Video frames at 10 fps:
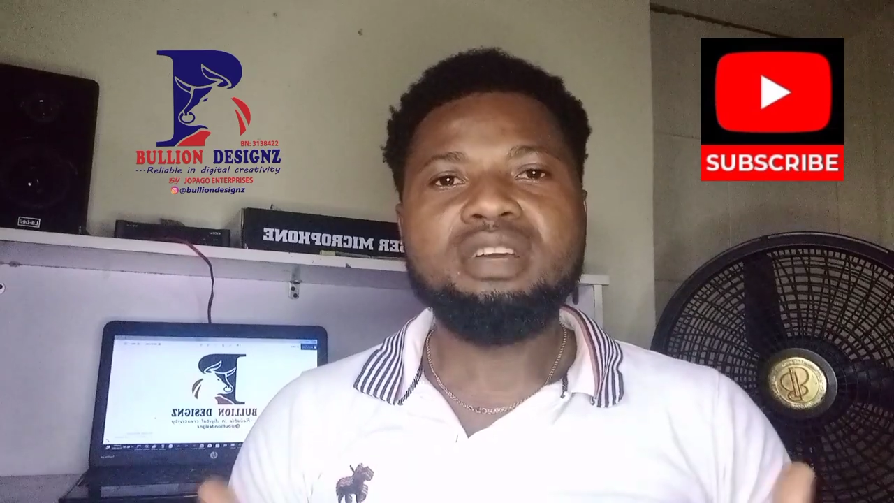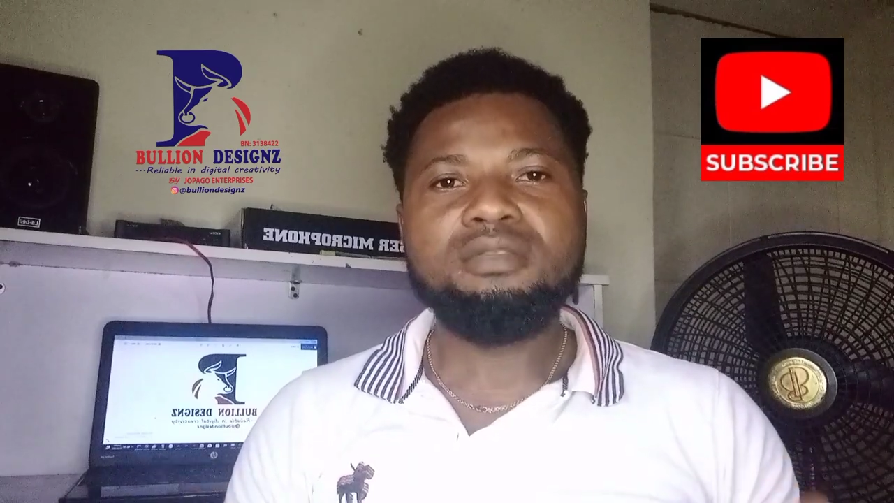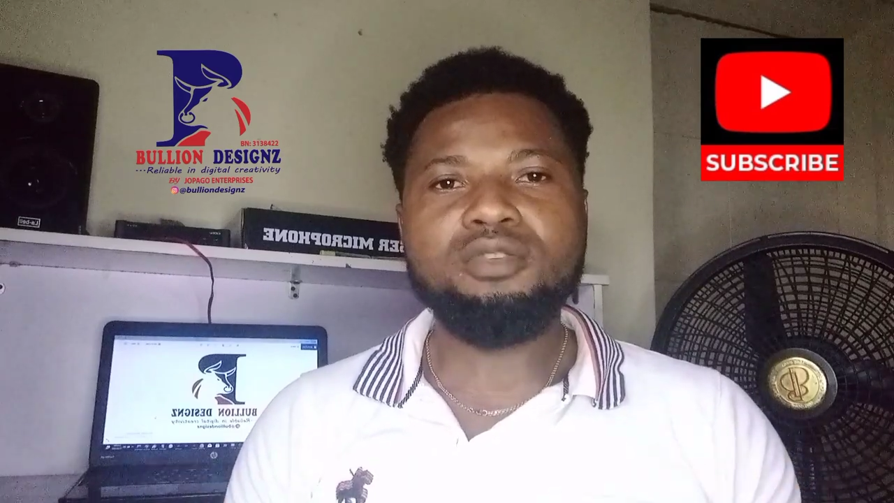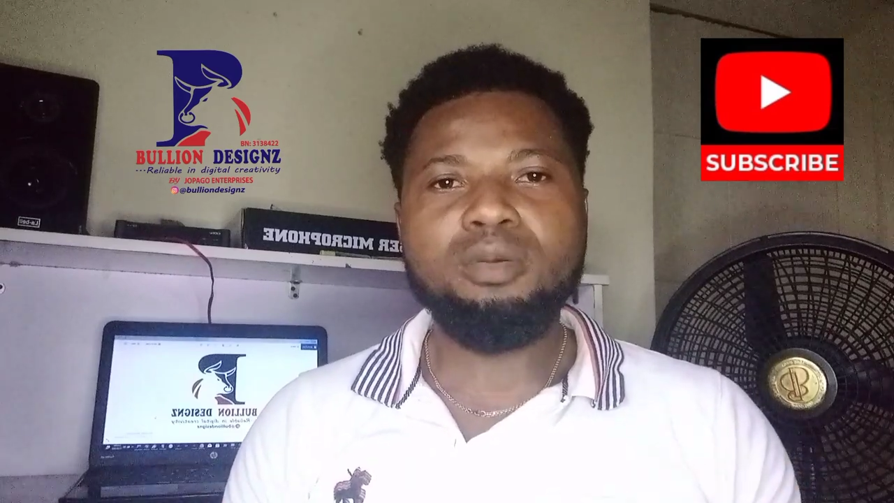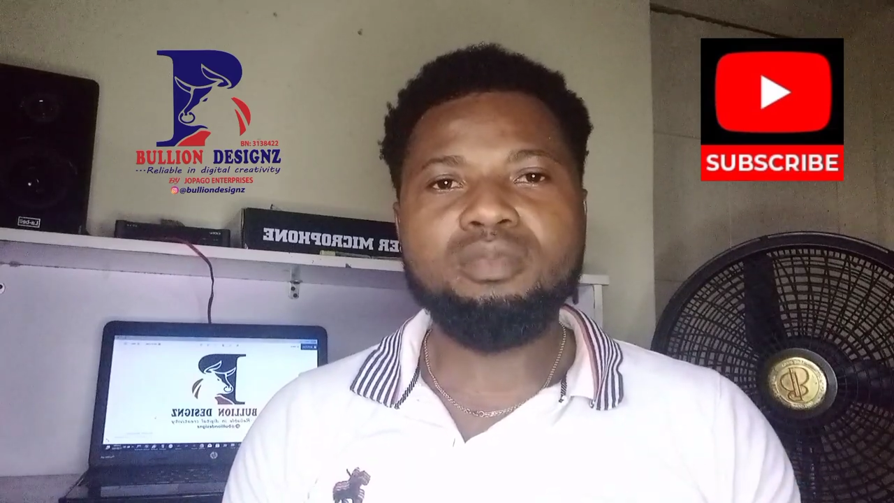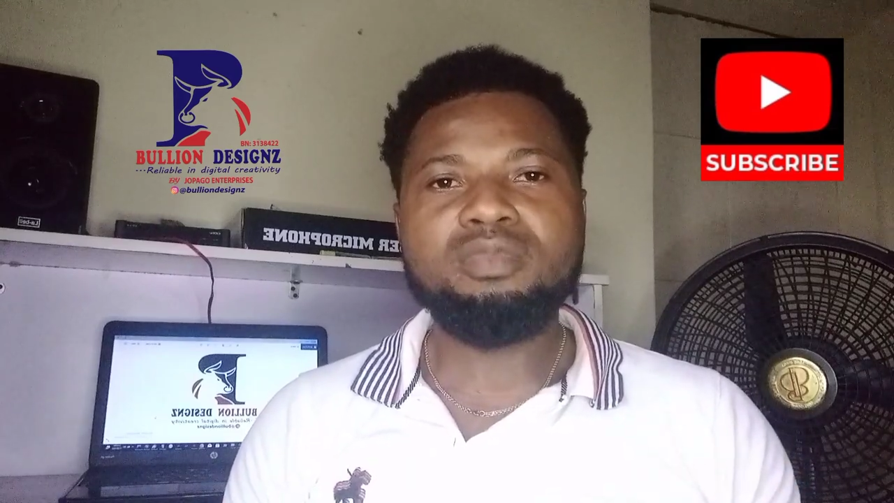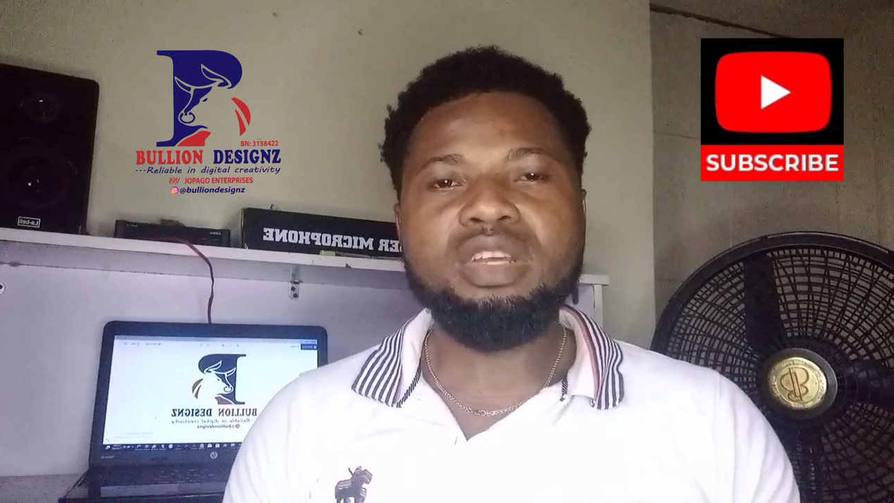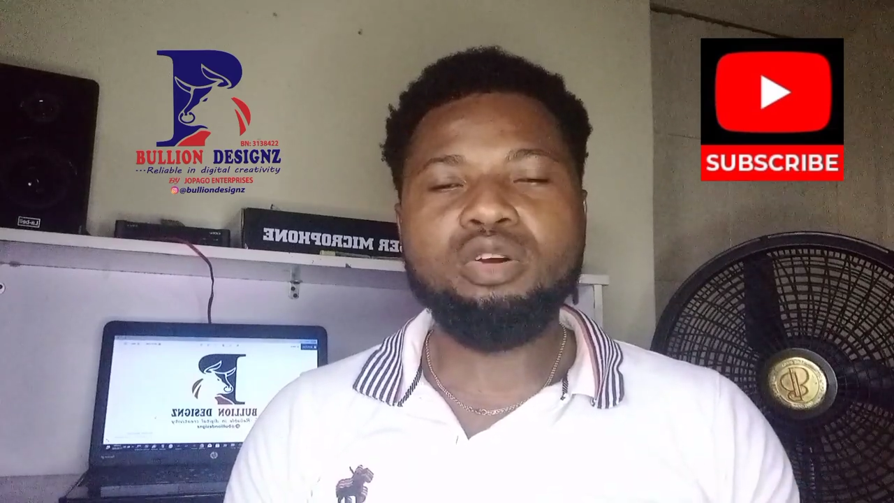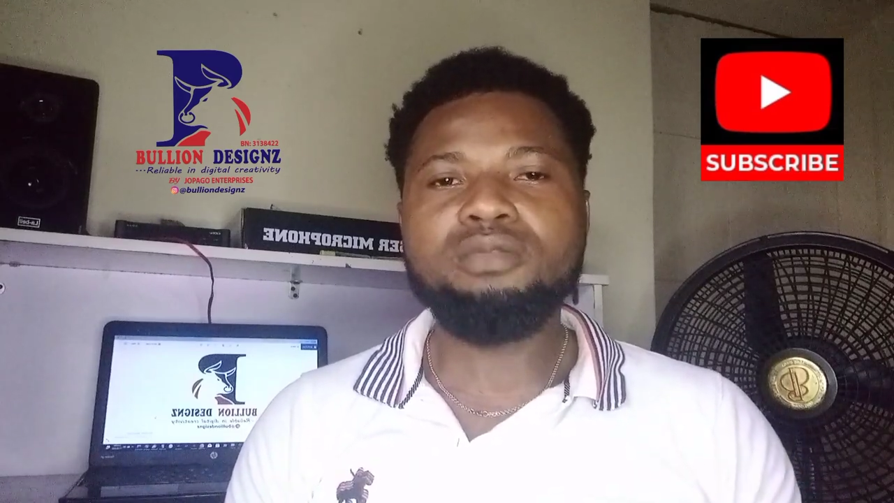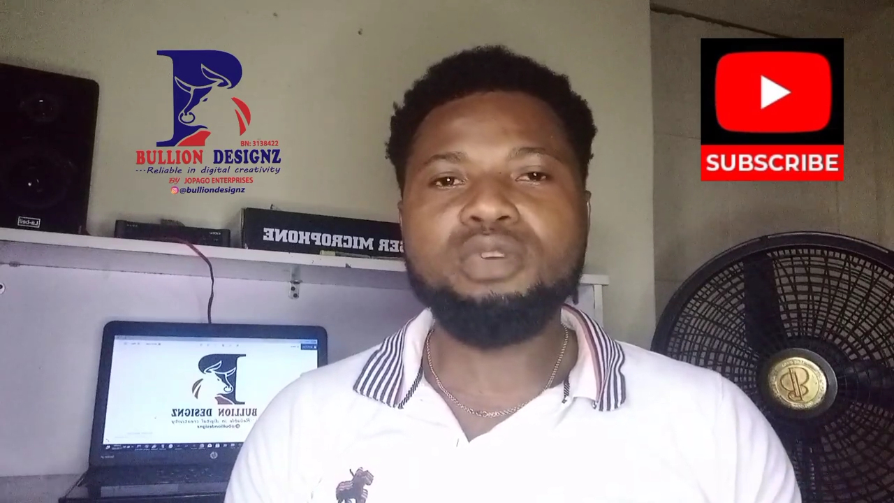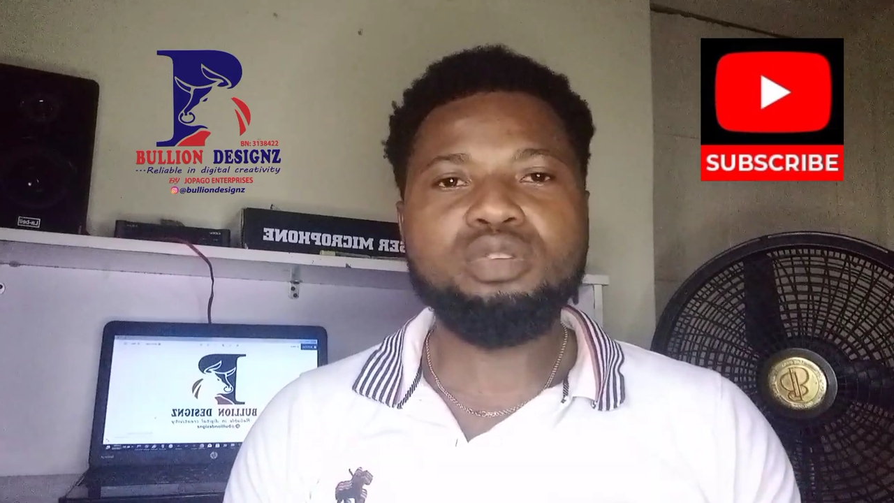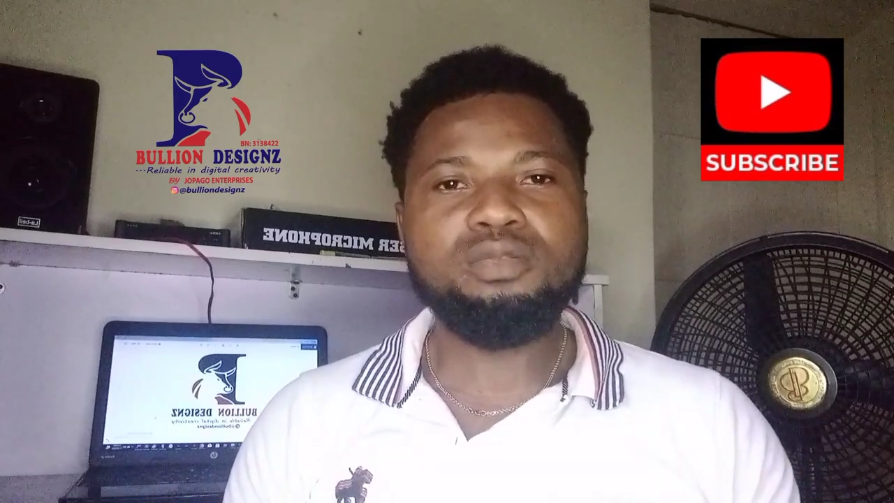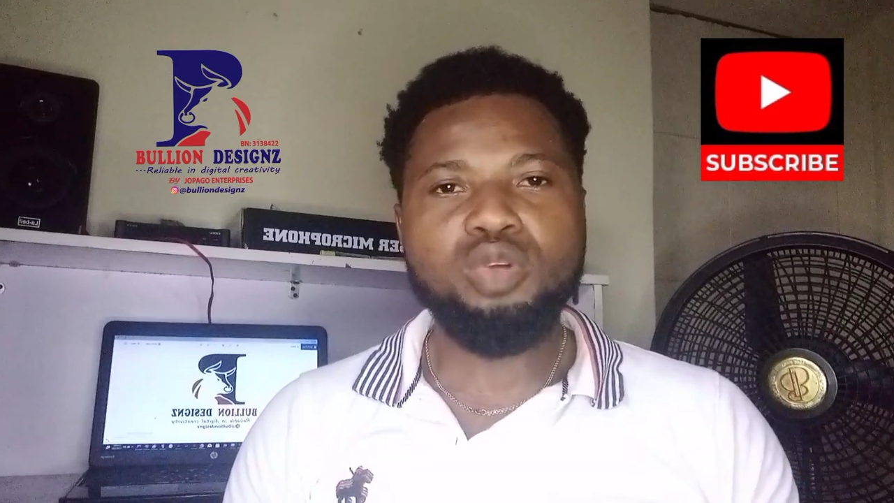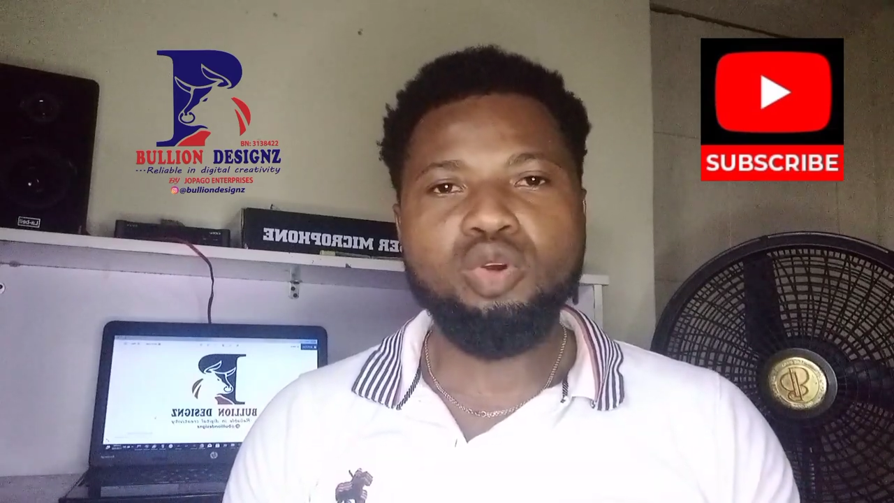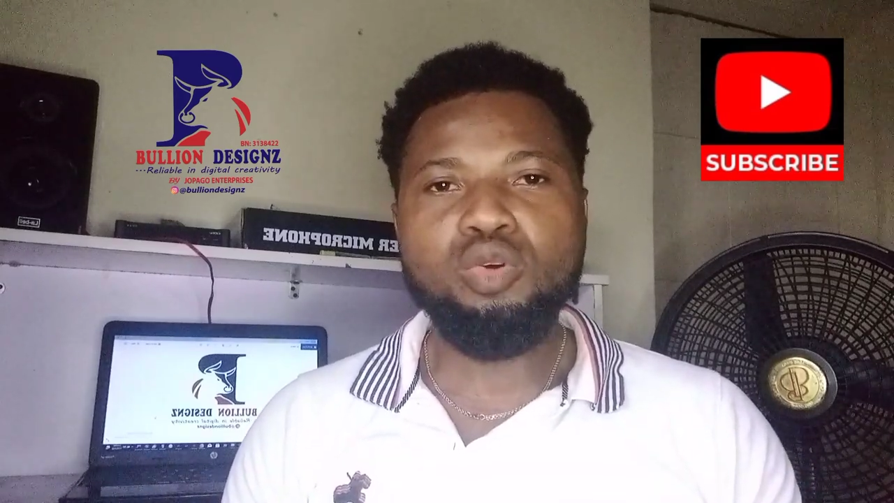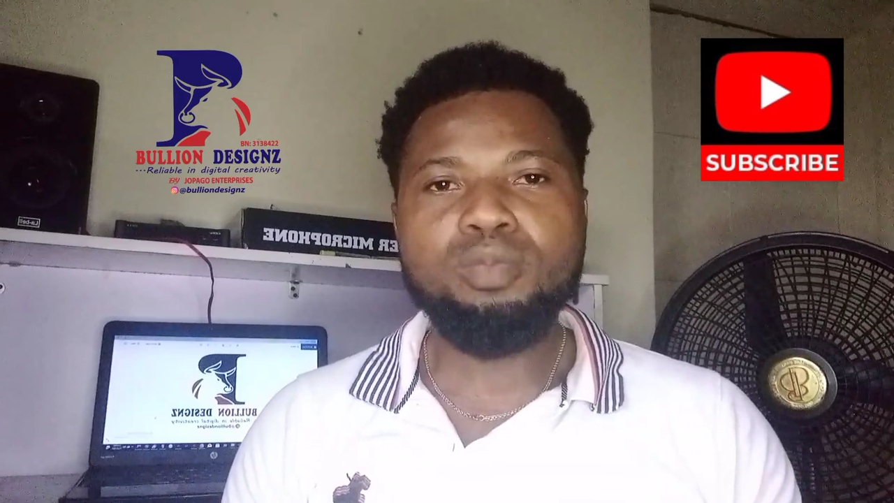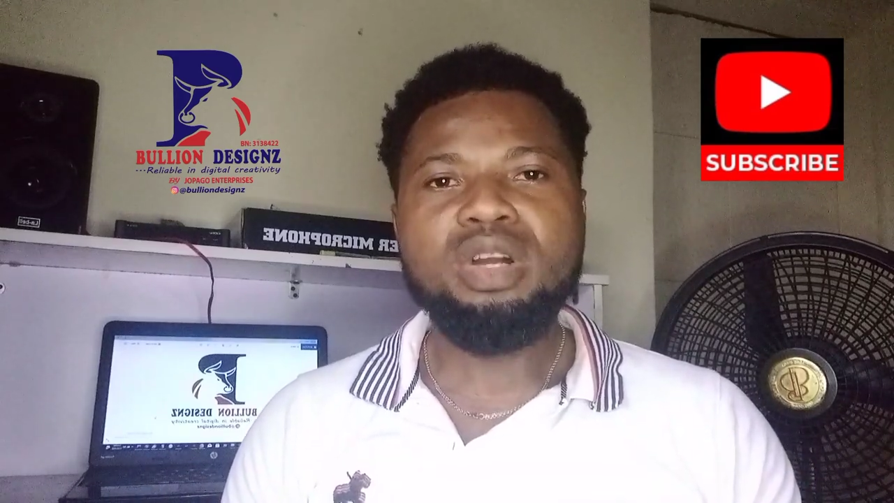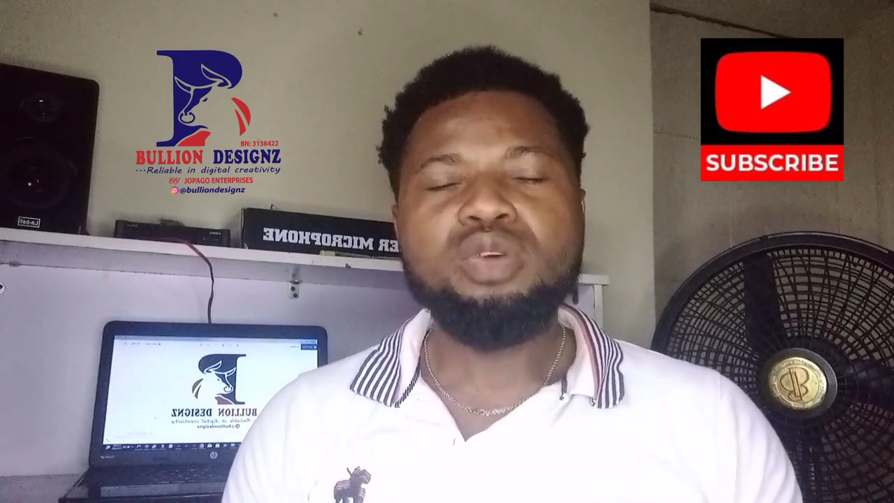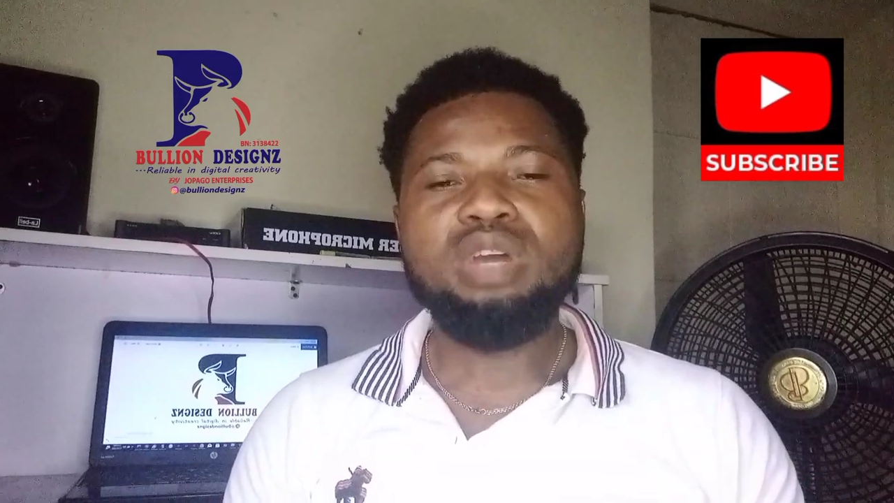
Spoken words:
from the comfort of your home.